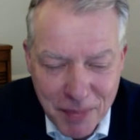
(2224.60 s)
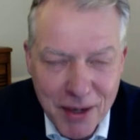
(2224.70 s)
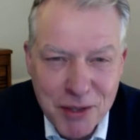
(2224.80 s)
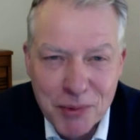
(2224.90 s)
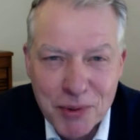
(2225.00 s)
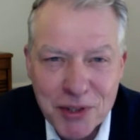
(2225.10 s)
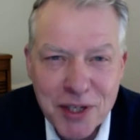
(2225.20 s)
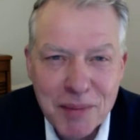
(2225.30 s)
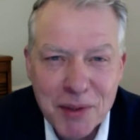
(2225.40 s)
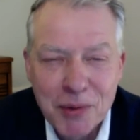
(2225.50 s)
post-war
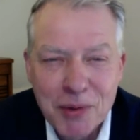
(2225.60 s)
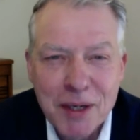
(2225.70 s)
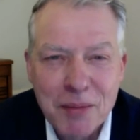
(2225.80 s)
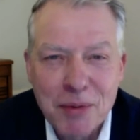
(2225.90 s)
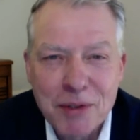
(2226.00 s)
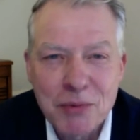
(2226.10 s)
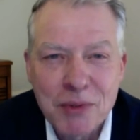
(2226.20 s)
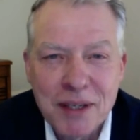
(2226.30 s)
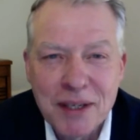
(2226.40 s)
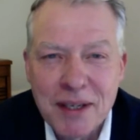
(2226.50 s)
German order liberals
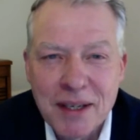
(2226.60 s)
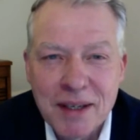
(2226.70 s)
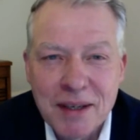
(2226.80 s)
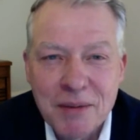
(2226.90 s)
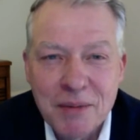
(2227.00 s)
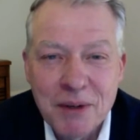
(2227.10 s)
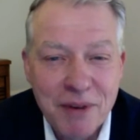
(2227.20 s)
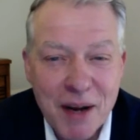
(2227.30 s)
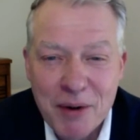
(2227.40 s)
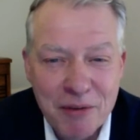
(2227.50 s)
were
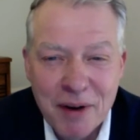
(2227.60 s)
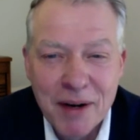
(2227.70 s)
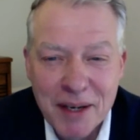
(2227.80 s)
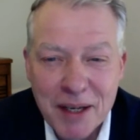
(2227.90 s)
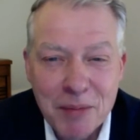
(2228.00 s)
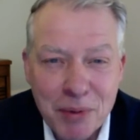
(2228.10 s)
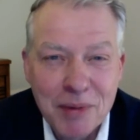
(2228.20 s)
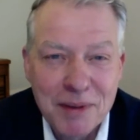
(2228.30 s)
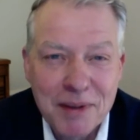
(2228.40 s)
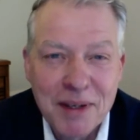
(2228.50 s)
very, very liberal
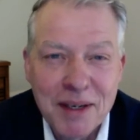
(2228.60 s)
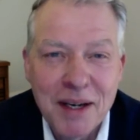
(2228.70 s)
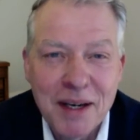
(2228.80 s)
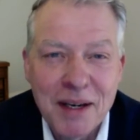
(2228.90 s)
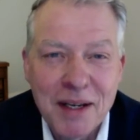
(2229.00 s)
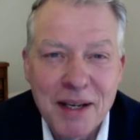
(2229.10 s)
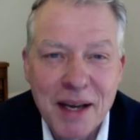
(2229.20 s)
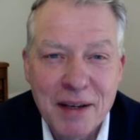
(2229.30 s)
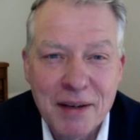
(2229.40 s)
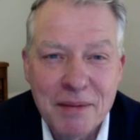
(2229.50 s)

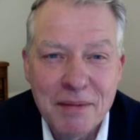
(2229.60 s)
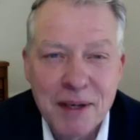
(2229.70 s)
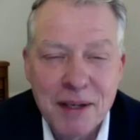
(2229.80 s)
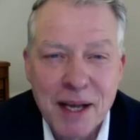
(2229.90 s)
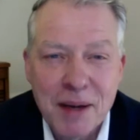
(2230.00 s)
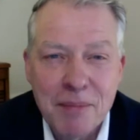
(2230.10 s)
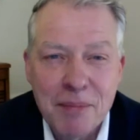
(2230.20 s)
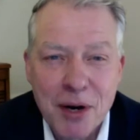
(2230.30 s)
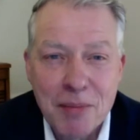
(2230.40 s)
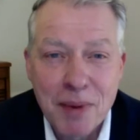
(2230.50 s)
in their
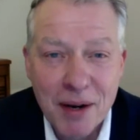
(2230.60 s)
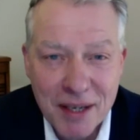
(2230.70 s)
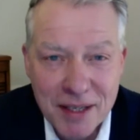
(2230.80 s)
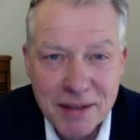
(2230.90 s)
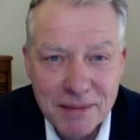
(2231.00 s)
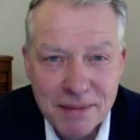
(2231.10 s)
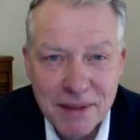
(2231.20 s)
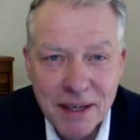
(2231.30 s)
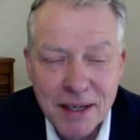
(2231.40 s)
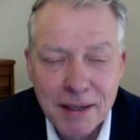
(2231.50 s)
pro-market
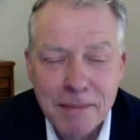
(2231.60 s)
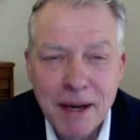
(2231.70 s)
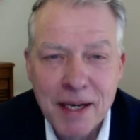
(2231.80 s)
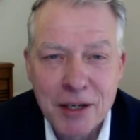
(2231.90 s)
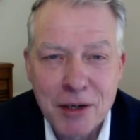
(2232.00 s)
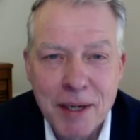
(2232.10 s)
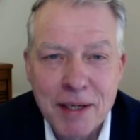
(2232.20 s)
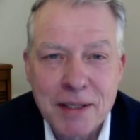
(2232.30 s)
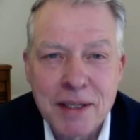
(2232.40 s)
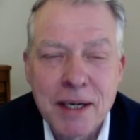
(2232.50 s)
economics.